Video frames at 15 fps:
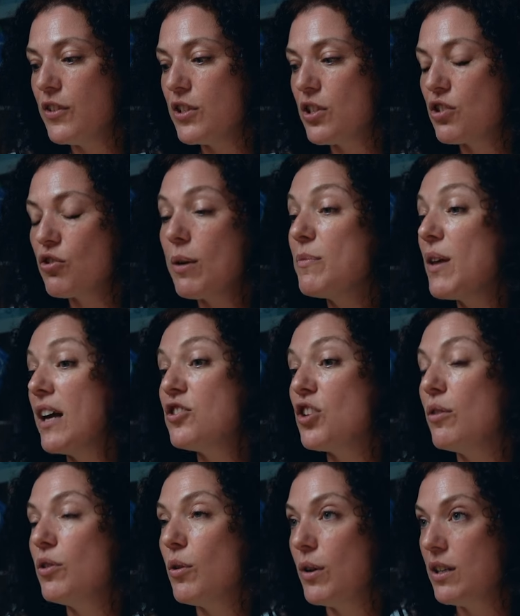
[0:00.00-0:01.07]
if it's a script that I
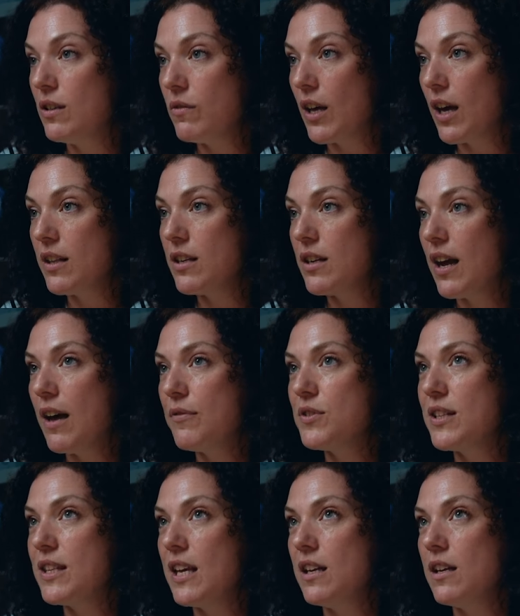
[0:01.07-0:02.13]
don't know any of that, then I have
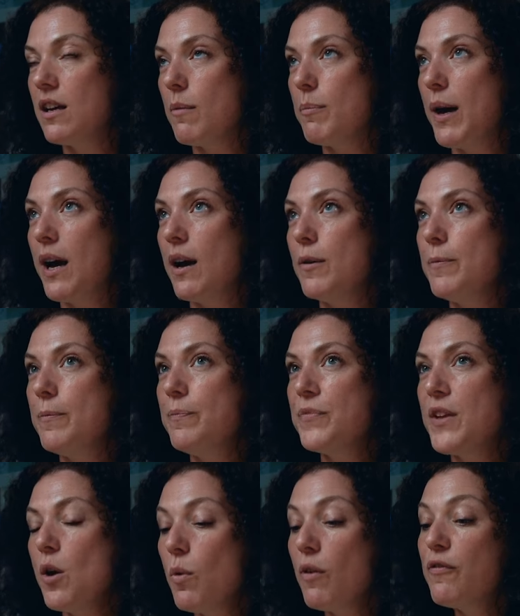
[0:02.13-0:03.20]
to think about,
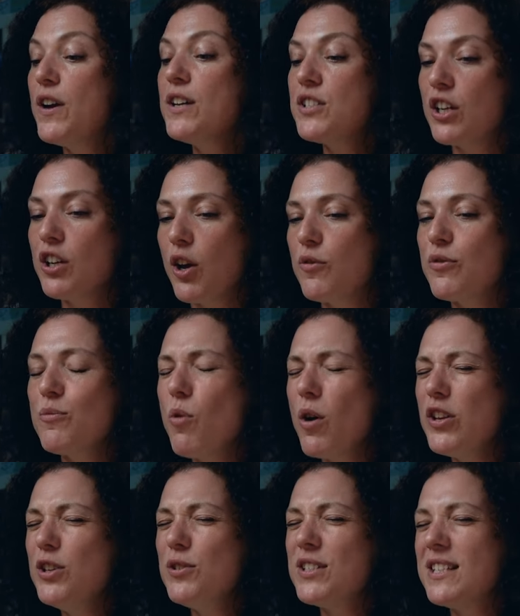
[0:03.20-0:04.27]
well, first I go from
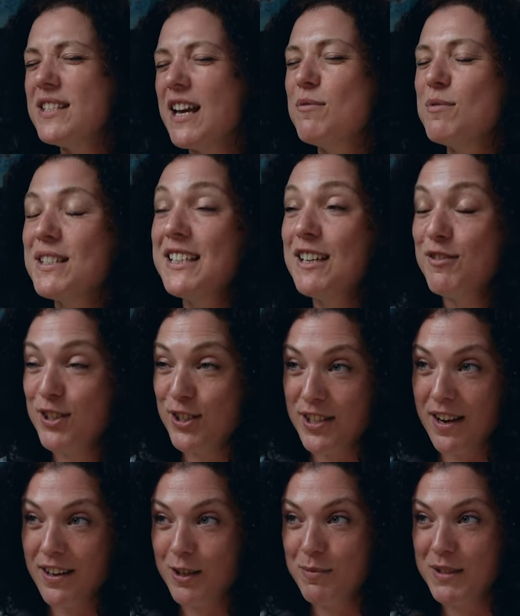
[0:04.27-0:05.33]
what they used to say was given
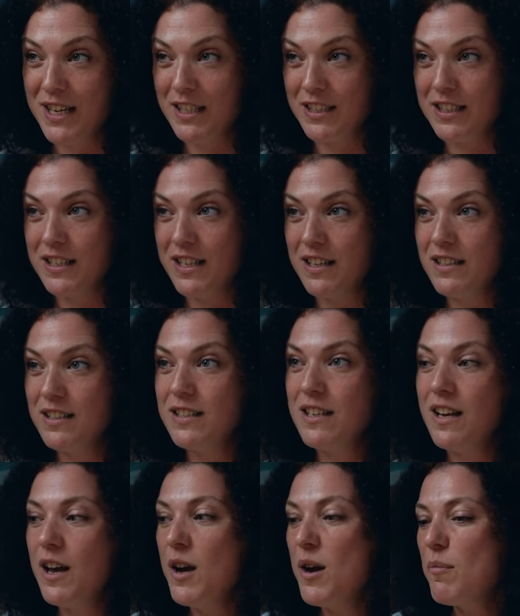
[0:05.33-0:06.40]
circumstances,
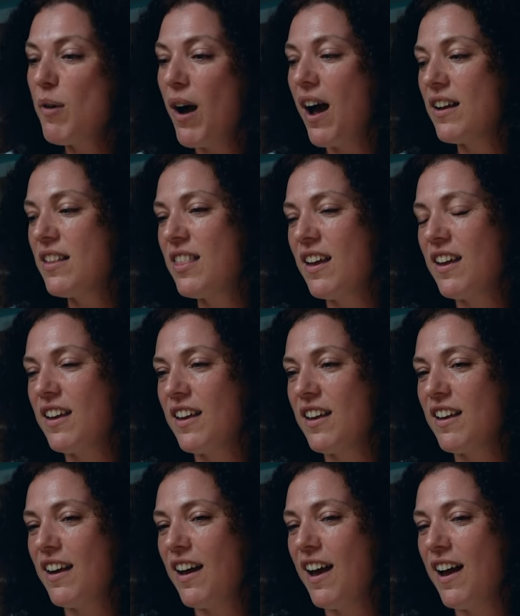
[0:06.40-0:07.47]
but I
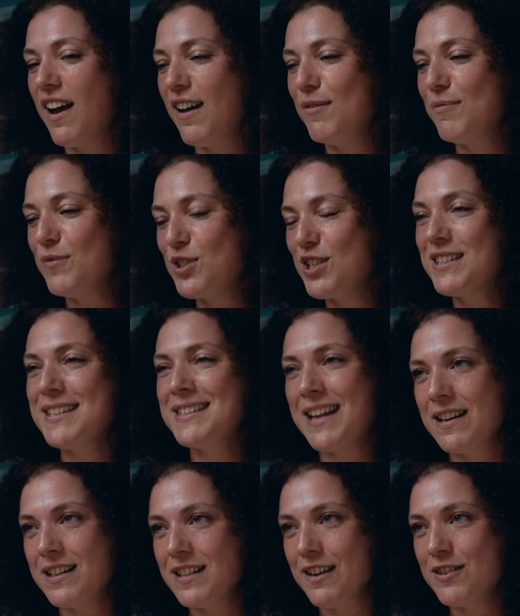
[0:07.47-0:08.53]
think, um, which is a
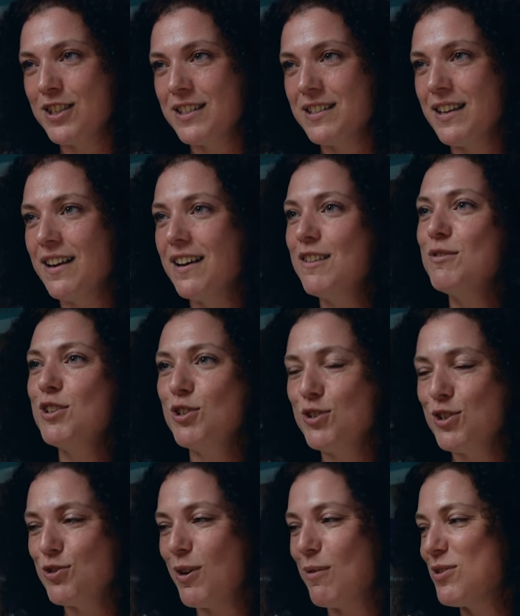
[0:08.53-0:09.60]
Stanislavski term that you
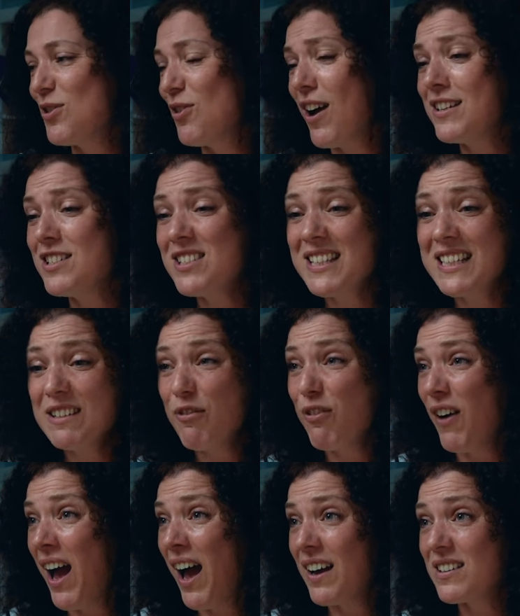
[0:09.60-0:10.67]
use at drama school, I just think
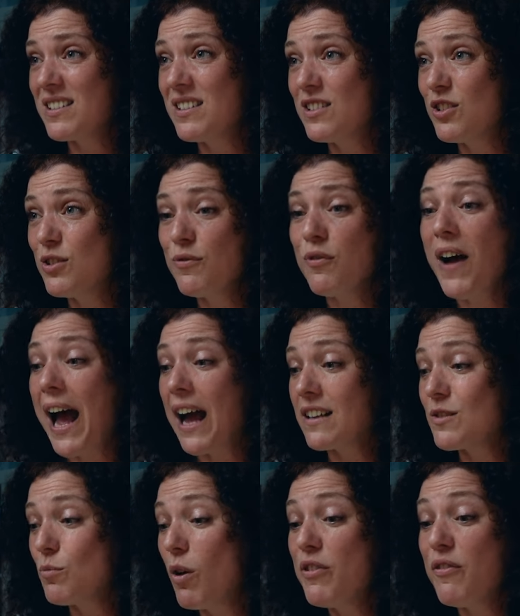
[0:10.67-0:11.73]
facts. It's just
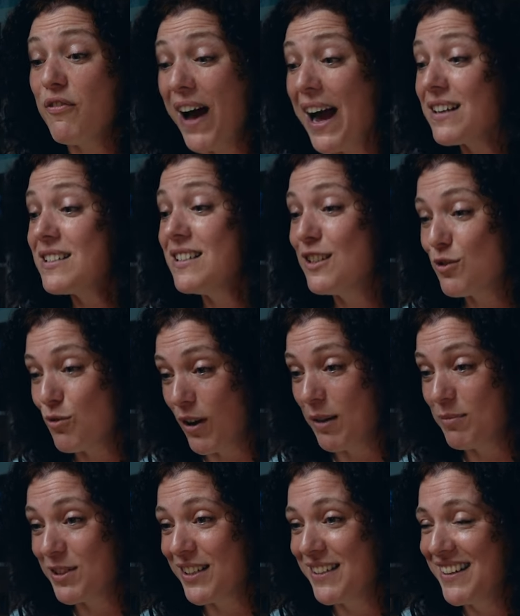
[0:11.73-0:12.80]
facts. Mm-hmm. What the mm-hmm. facts in the
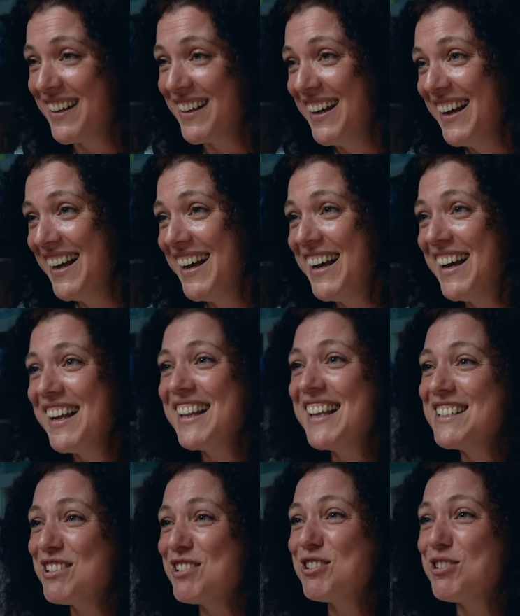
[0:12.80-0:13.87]
script? Yeah.
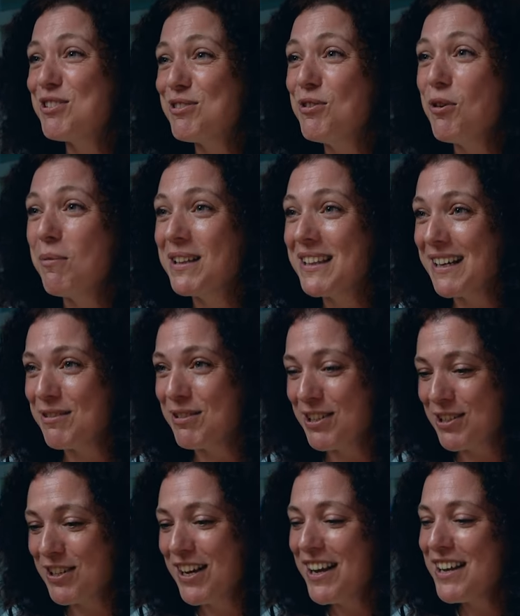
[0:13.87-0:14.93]
Let's just use normal
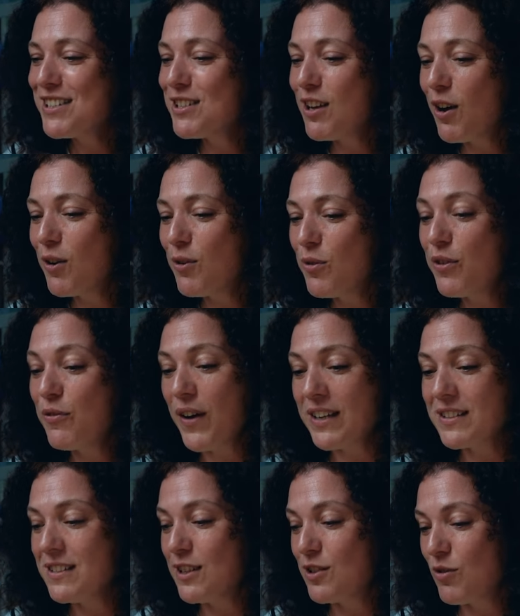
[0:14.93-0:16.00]
language. So the
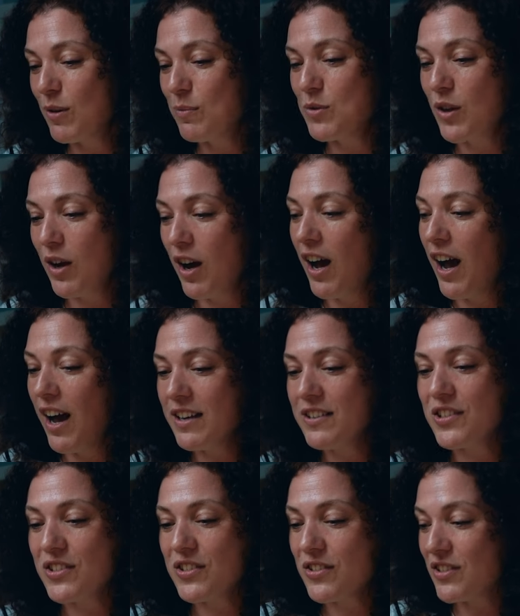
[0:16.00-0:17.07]
facts in the scripts are I
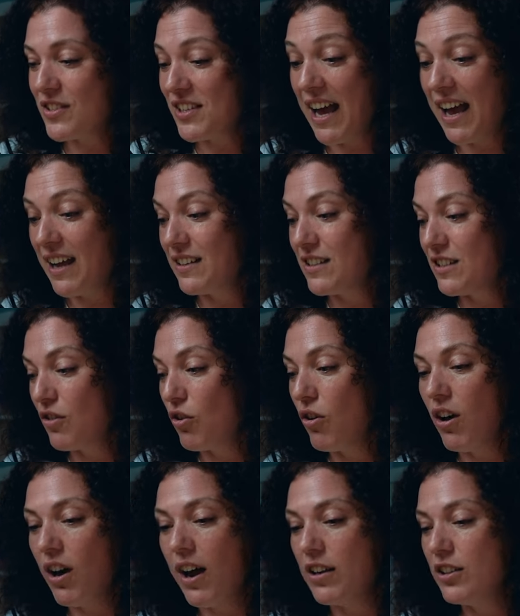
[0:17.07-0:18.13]
said,
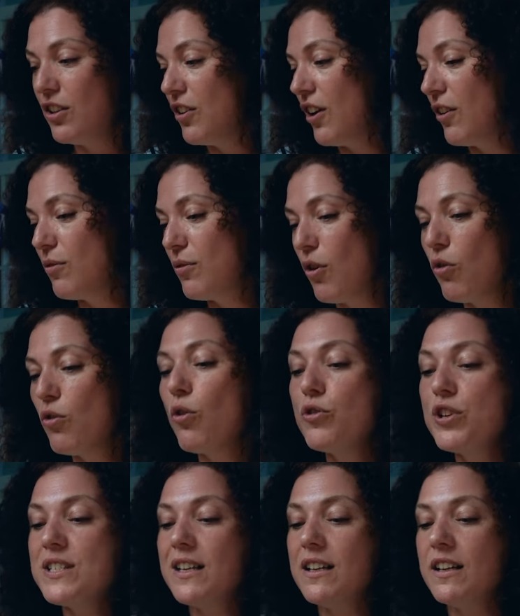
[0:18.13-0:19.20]
or, uh, you know, or, or
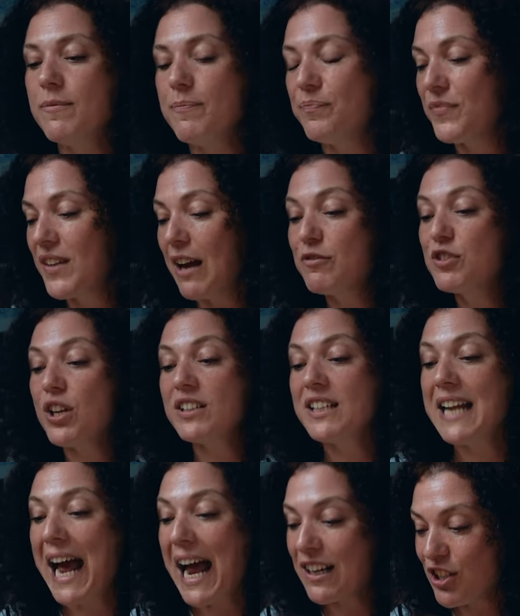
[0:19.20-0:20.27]
there's an, I've done
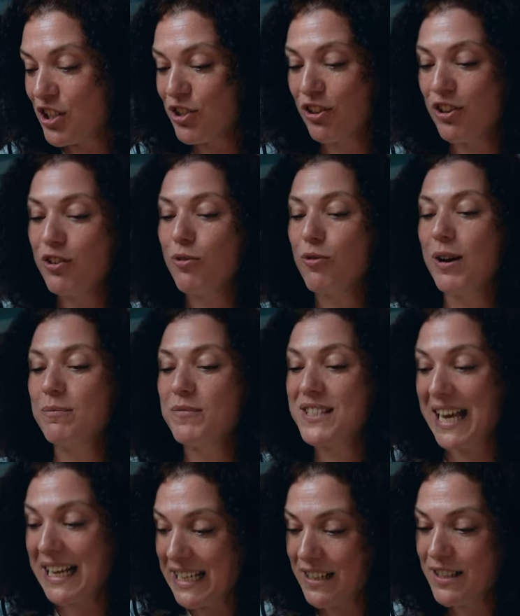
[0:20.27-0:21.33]
an action or I'm
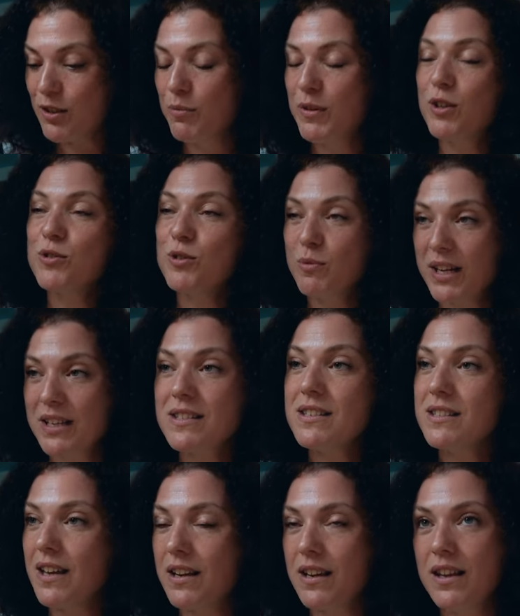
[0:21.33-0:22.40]
saying something or someone else
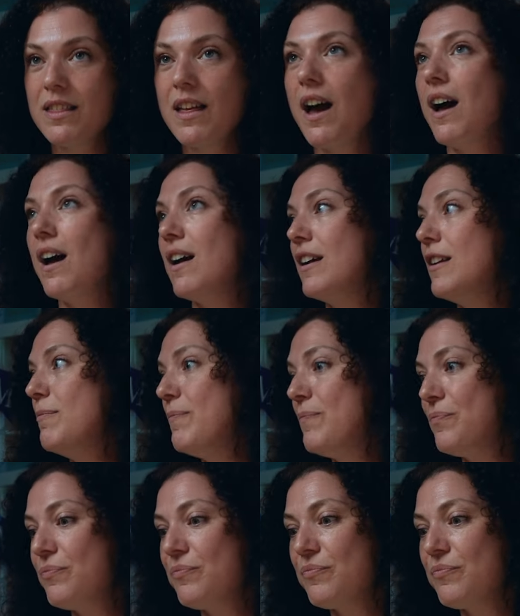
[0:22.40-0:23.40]
is saying that I'm